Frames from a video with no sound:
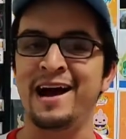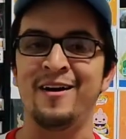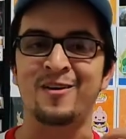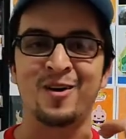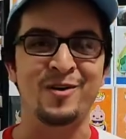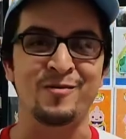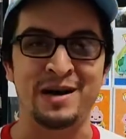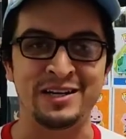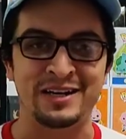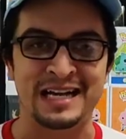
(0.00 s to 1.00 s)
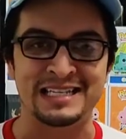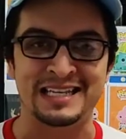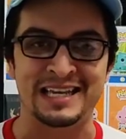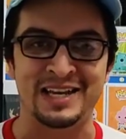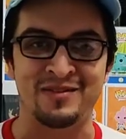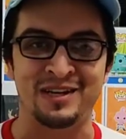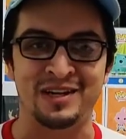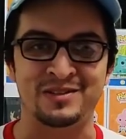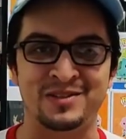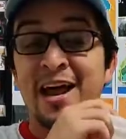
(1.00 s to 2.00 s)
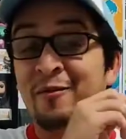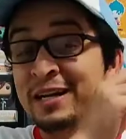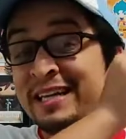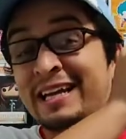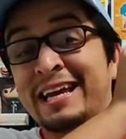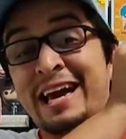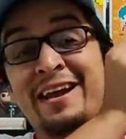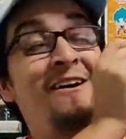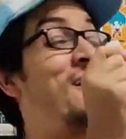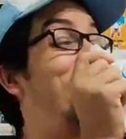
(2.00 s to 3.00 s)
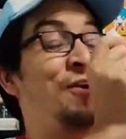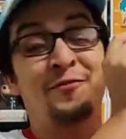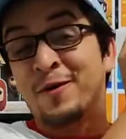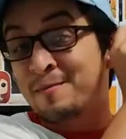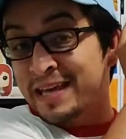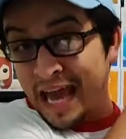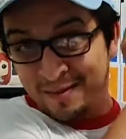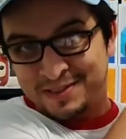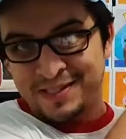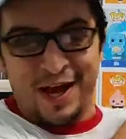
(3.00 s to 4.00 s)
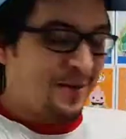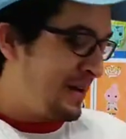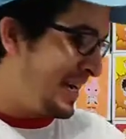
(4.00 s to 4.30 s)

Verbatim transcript: I'll go ahead and remind you guys at the end of the video too. Now we did get a haul from GameStop,